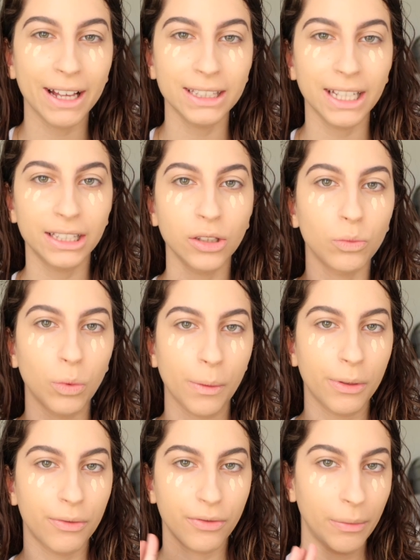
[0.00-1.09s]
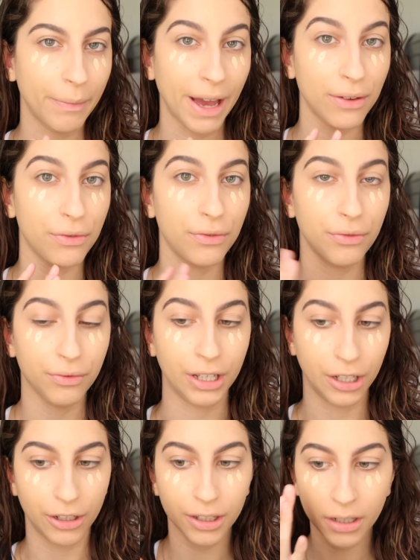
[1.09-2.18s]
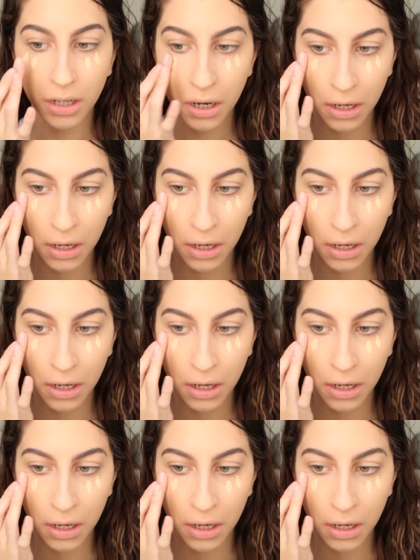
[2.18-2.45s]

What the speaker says: I like the warmth from my finger.